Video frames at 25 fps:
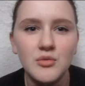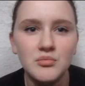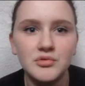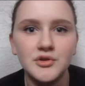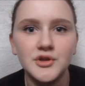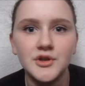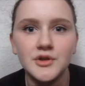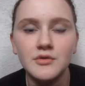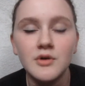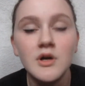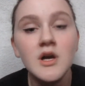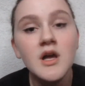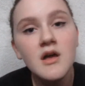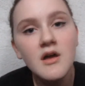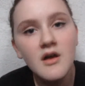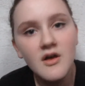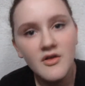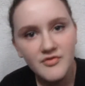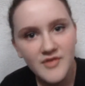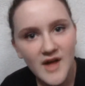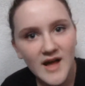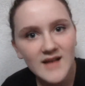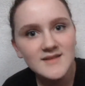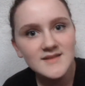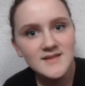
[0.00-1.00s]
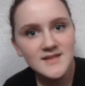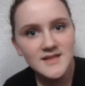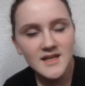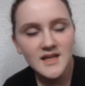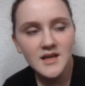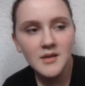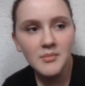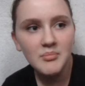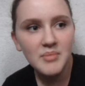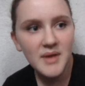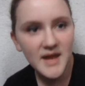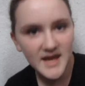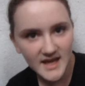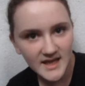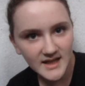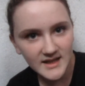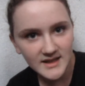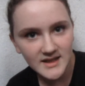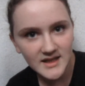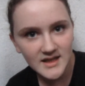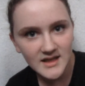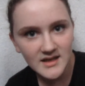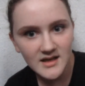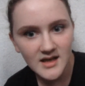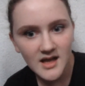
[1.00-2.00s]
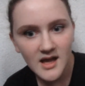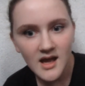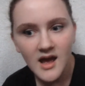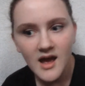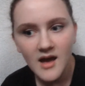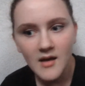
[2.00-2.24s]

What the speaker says: blue. That's an opinion,